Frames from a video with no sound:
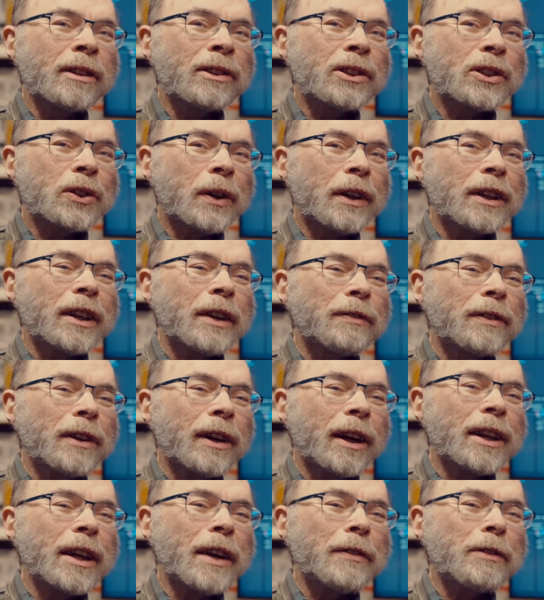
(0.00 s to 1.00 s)
So I
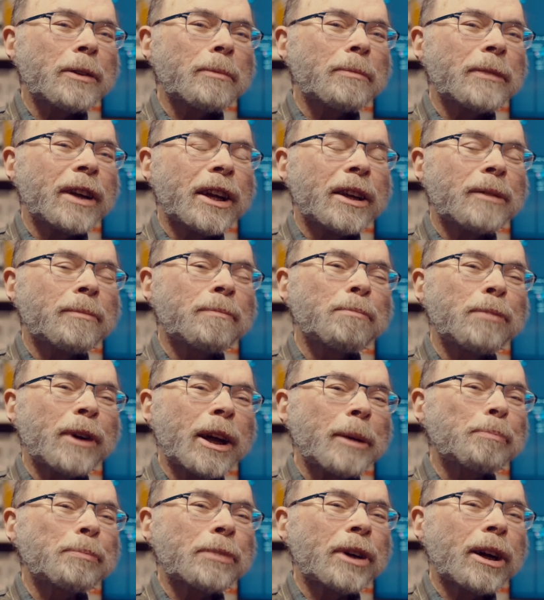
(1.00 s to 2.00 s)
never made
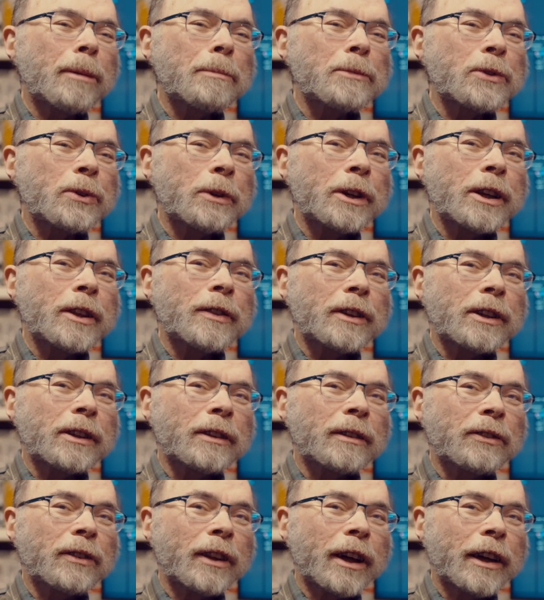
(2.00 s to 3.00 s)
pipe bombs or
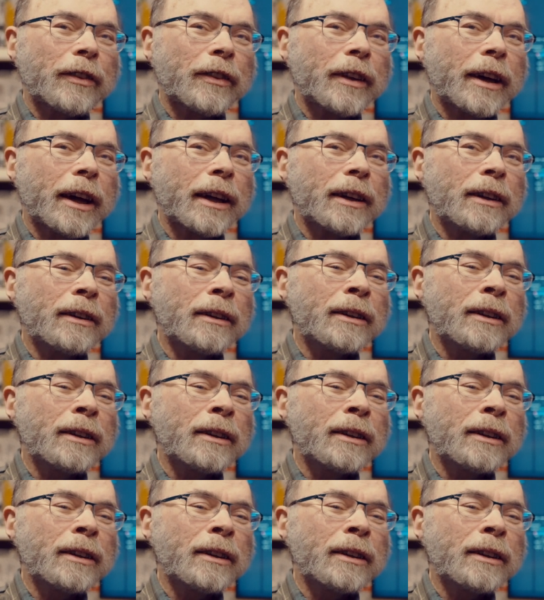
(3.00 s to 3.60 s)
anything like that.